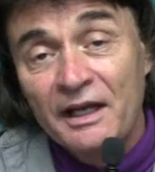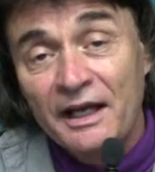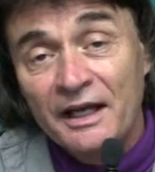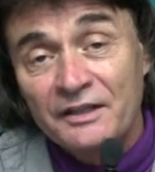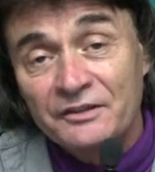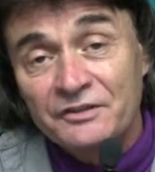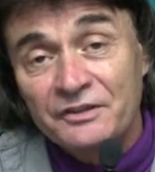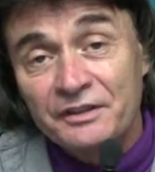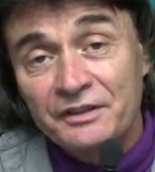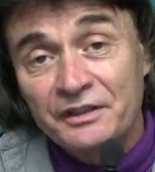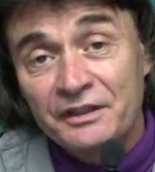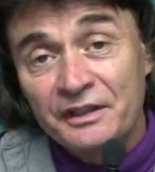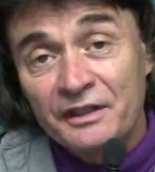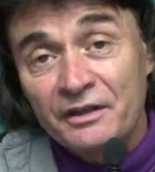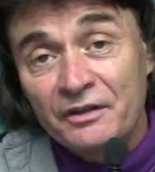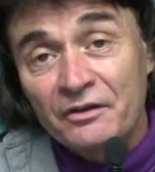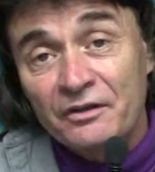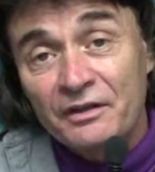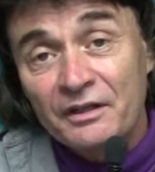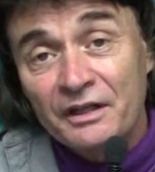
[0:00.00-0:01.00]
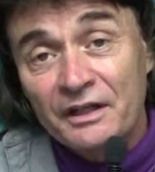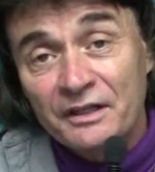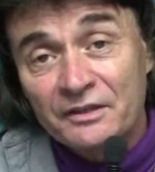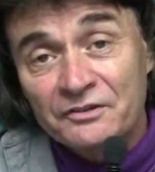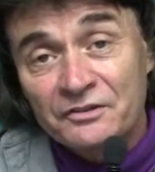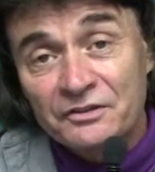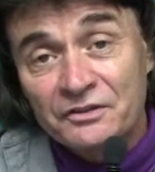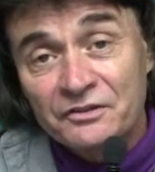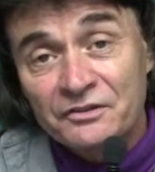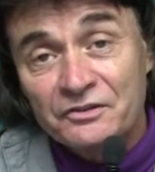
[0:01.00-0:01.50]
as an inherent
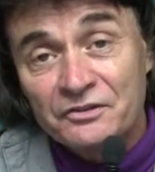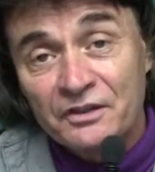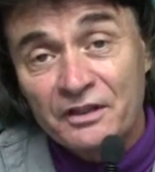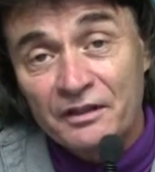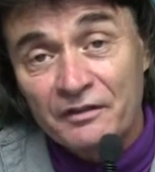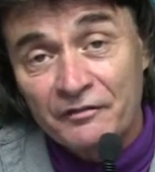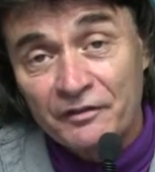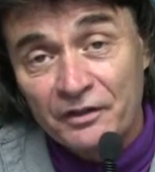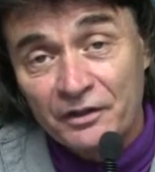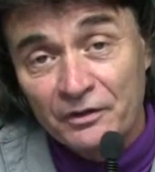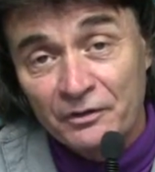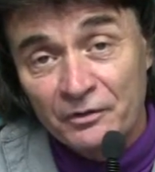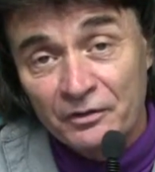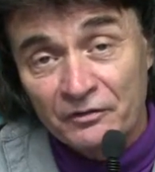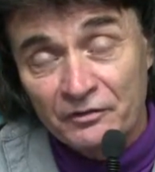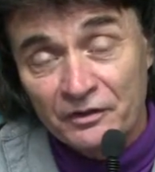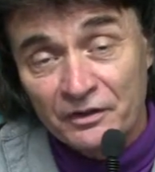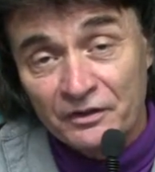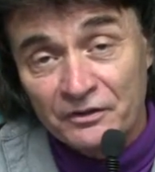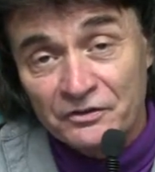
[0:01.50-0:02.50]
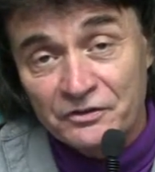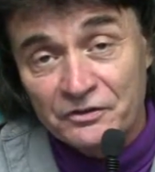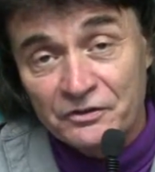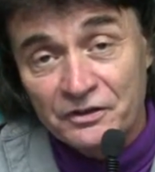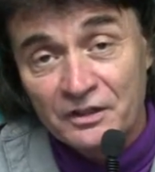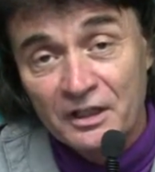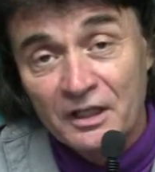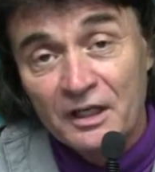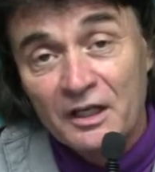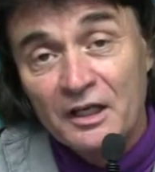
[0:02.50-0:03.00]
essence of the
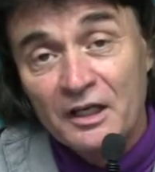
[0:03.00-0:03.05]
universe,